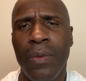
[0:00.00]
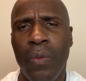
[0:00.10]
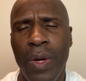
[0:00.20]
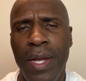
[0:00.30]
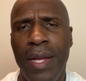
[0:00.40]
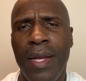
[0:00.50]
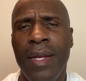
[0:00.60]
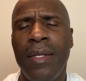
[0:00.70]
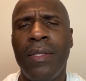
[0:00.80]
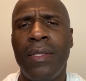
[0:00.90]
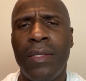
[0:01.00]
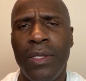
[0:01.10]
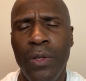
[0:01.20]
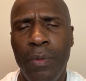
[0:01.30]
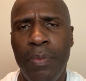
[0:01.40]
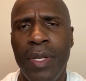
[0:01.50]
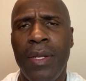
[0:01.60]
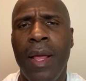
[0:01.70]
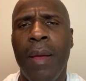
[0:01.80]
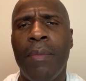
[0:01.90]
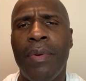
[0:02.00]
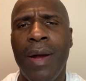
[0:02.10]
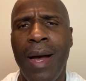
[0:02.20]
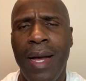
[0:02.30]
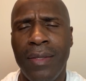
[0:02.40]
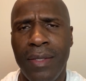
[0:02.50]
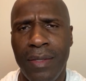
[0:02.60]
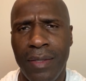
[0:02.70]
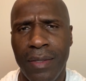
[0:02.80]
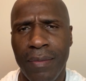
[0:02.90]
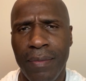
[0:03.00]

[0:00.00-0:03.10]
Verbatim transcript: win stupid prizes.